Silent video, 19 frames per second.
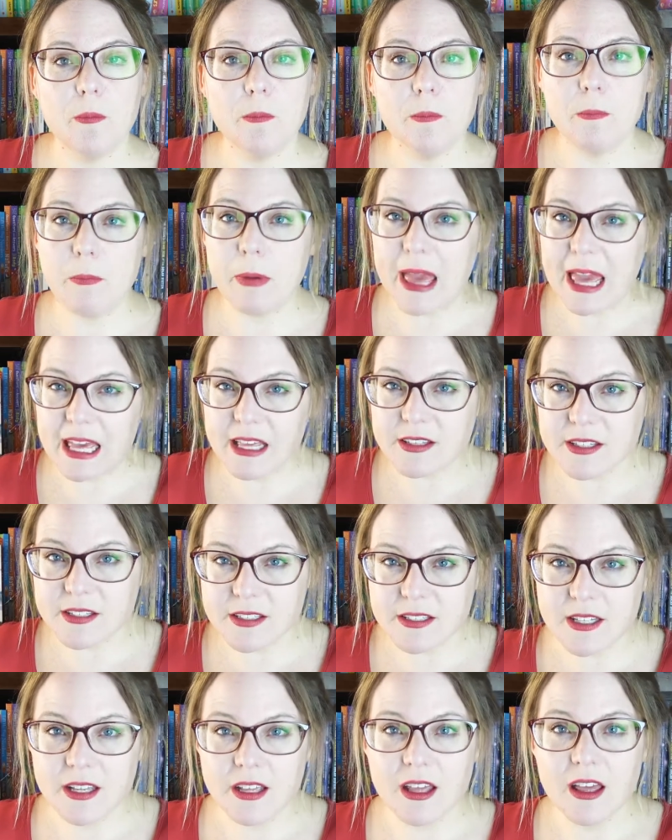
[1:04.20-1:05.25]

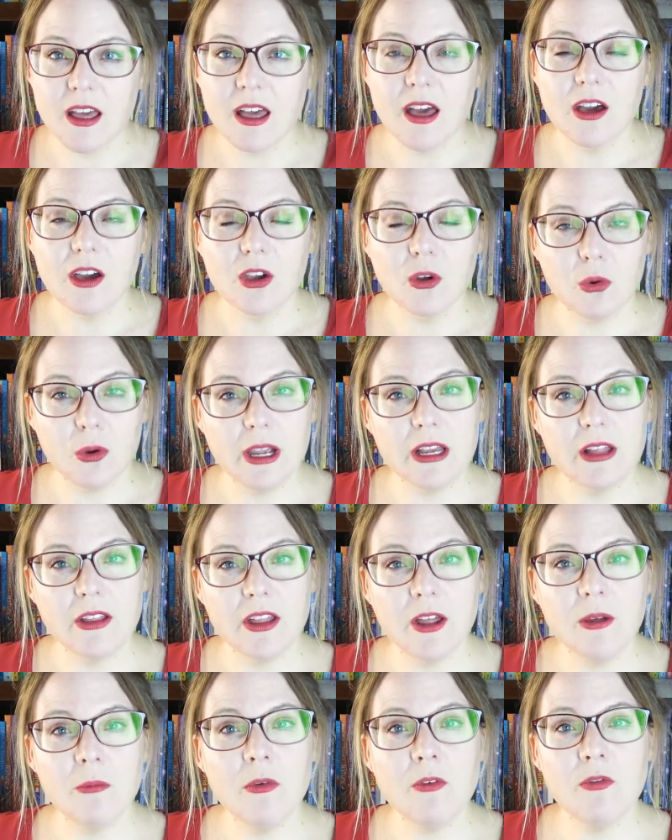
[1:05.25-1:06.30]
base
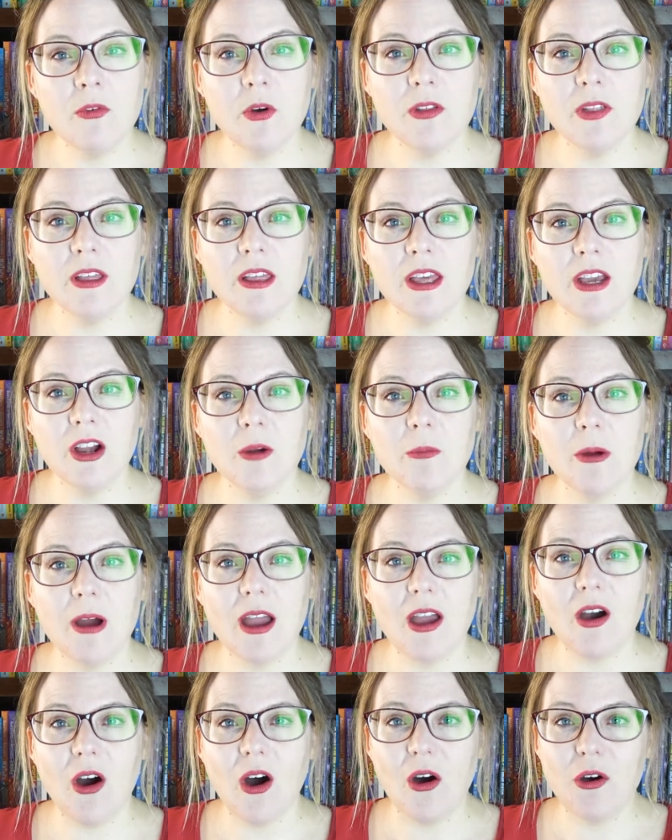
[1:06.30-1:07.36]
curriculum for the year, but
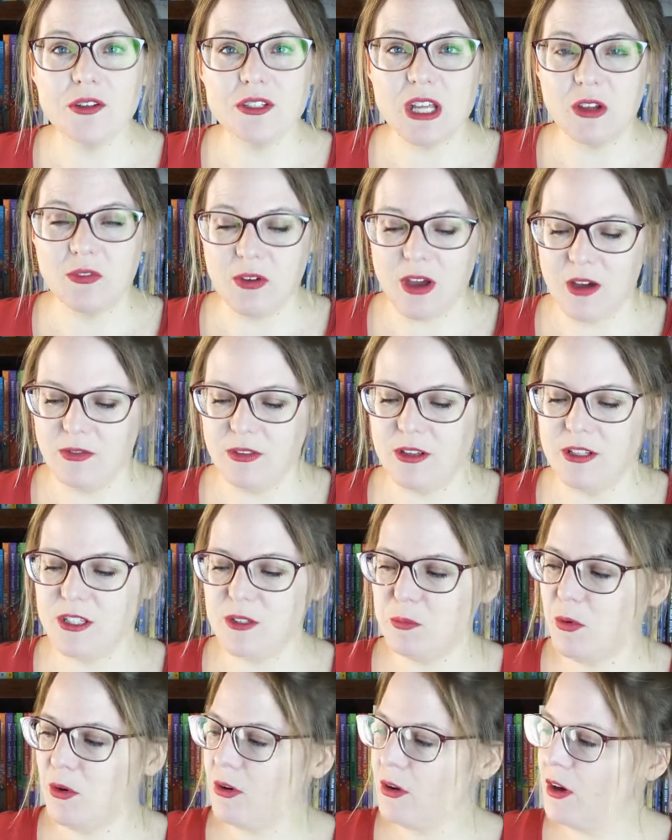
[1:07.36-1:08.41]
I also found this
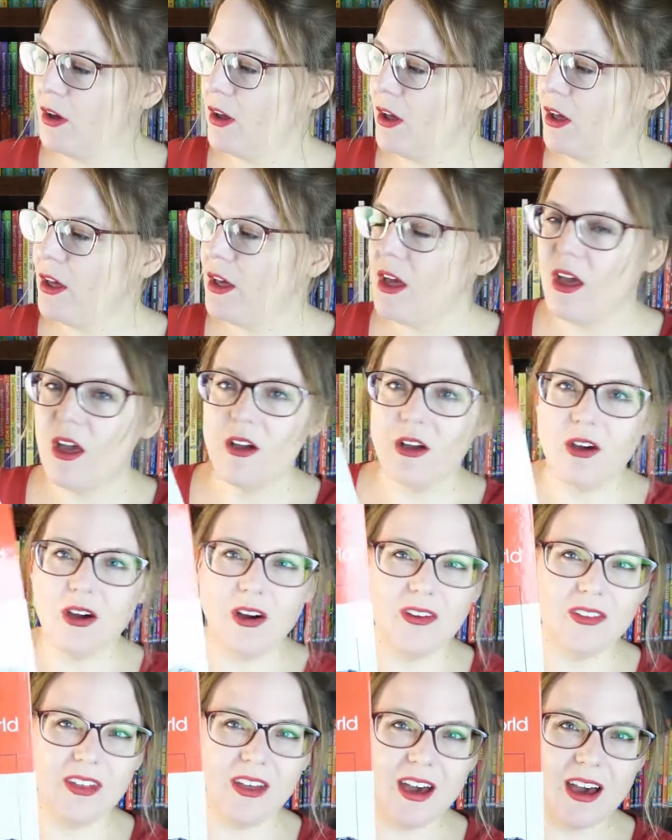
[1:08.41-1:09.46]
book
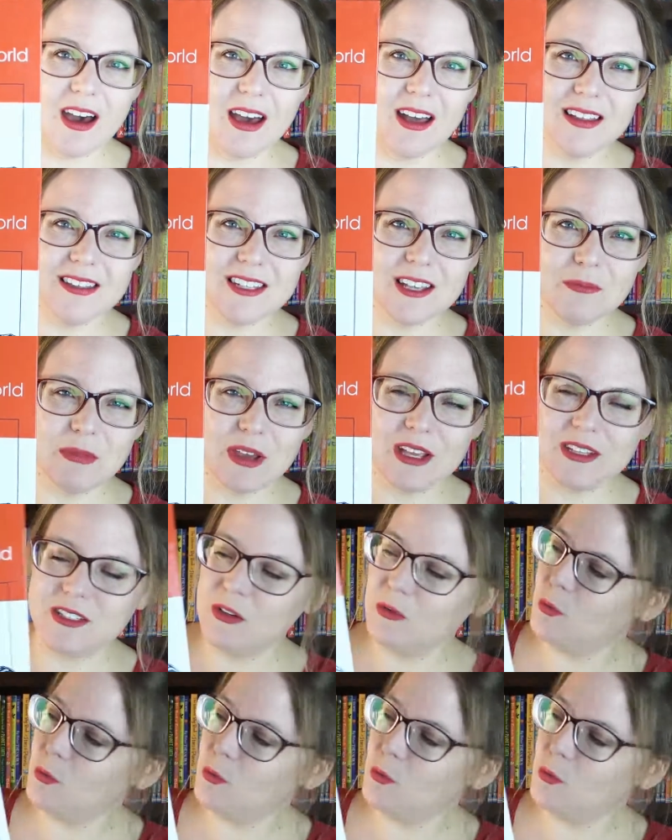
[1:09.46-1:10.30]
called God's Amazing